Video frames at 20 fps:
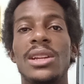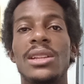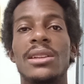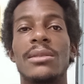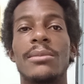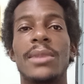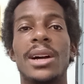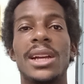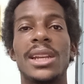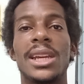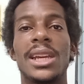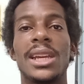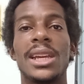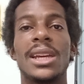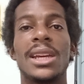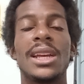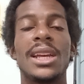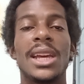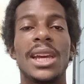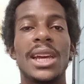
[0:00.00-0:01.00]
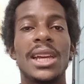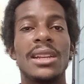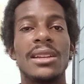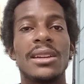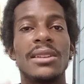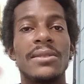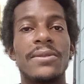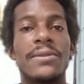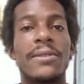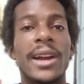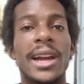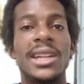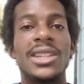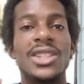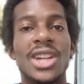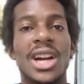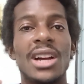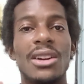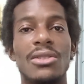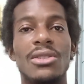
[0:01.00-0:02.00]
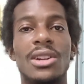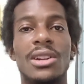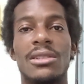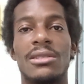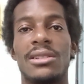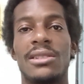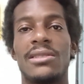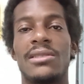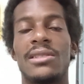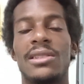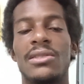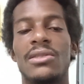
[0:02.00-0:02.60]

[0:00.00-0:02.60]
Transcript: their money in fragile currency.